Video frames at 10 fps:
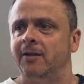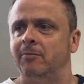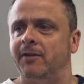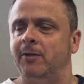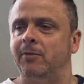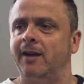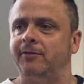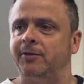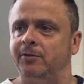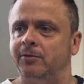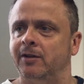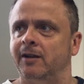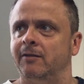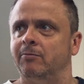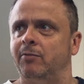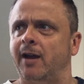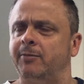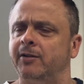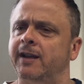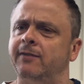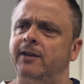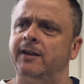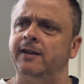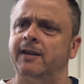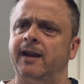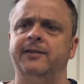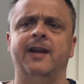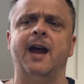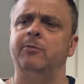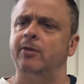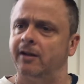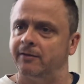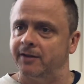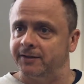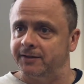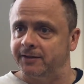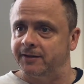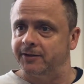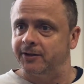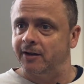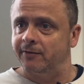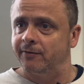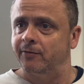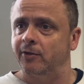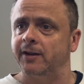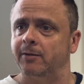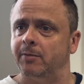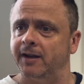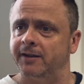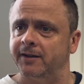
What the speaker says: But then we have to perhaps leave the exam relevant stuff for a little bit.